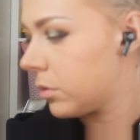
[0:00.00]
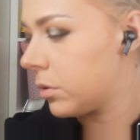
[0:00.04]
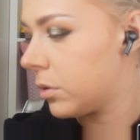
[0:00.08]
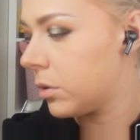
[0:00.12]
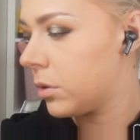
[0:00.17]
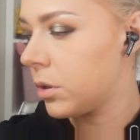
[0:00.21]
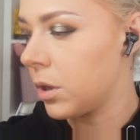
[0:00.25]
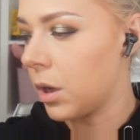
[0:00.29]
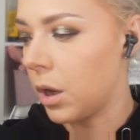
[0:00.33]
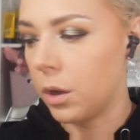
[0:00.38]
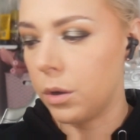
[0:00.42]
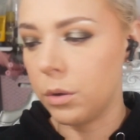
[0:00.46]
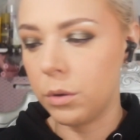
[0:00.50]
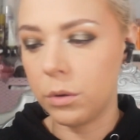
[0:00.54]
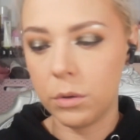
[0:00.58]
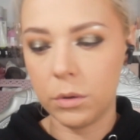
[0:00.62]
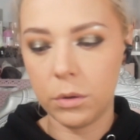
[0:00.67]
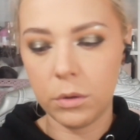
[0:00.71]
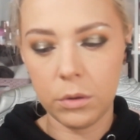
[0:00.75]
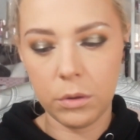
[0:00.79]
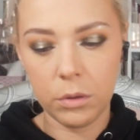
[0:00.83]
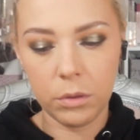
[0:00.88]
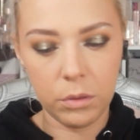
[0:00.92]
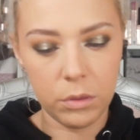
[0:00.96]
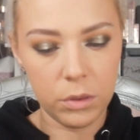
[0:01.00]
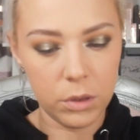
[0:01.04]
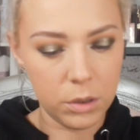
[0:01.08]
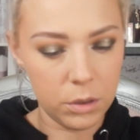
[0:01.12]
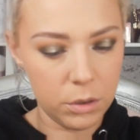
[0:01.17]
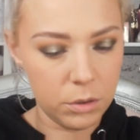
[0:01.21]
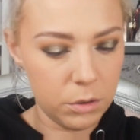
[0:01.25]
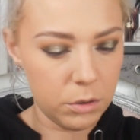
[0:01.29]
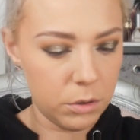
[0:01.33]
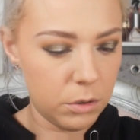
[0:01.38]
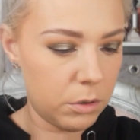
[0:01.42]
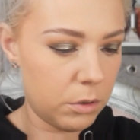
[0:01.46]
So, the
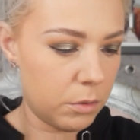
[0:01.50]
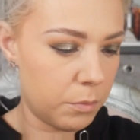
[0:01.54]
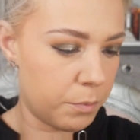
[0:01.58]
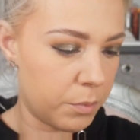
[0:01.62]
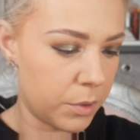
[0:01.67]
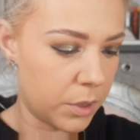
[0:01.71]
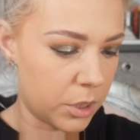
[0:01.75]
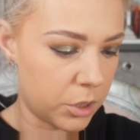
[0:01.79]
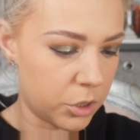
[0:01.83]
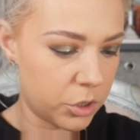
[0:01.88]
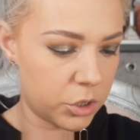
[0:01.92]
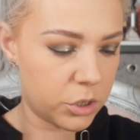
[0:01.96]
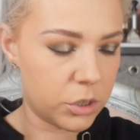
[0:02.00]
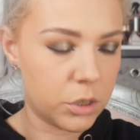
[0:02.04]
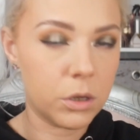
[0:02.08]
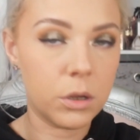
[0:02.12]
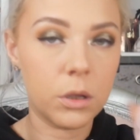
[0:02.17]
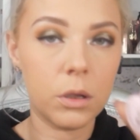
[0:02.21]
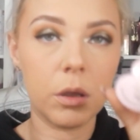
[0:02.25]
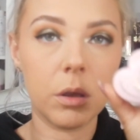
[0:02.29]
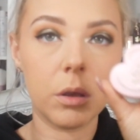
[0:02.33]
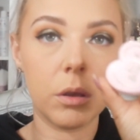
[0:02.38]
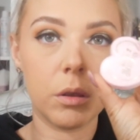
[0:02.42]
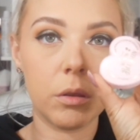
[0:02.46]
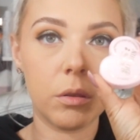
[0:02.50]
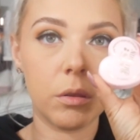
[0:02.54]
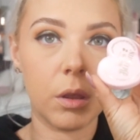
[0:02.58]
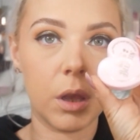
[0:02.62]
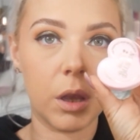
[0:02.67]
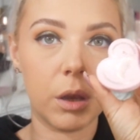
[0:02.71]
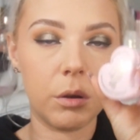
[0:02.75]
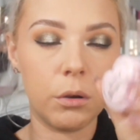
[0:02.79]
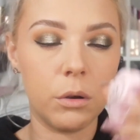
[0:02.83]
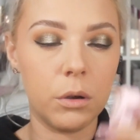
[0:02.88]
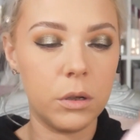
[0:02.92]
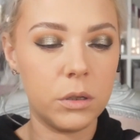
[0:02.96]
new blush that
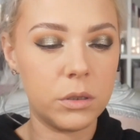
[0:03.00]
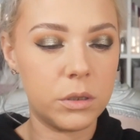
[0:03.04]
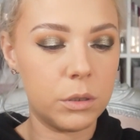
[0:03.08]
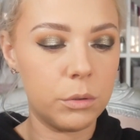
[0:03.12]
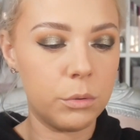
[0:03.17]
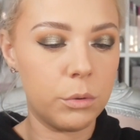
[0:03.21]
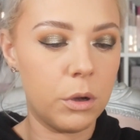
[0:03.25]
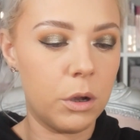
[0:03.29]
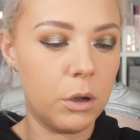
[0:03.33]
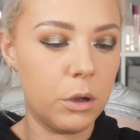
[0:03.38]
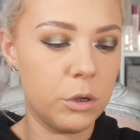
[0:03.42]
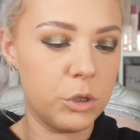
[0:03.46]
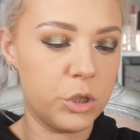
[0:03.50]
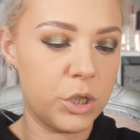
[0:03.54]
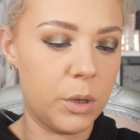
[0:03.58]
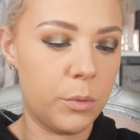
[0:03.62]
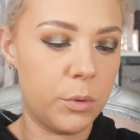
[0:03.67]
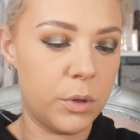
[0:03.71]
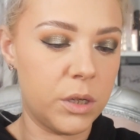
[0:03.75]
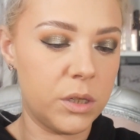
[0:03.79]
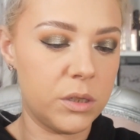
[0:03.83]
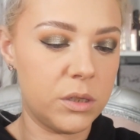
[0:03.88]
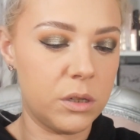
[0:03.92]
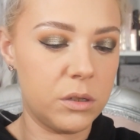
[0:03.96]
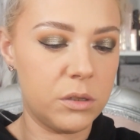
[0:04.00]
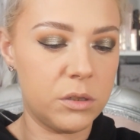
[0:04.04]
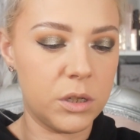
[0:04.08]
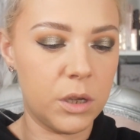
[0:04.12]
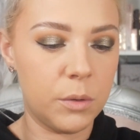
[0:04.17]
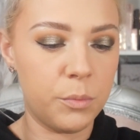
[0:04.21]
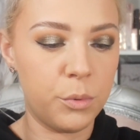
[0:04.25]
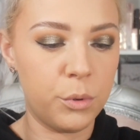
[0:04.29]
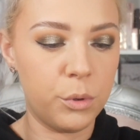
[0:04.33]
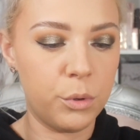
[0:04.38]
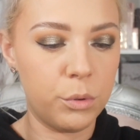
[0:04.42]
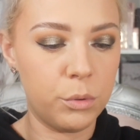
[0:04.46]
I got, it's a little heart-shaped one, it's a
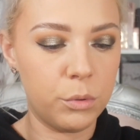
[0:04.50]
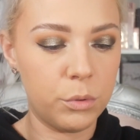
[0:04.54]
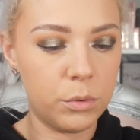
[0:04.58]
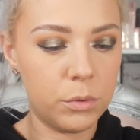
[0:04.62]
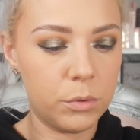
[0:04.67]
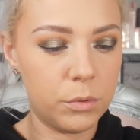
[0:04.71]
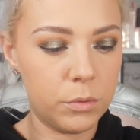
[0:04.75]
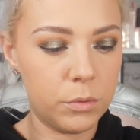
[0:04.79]
double.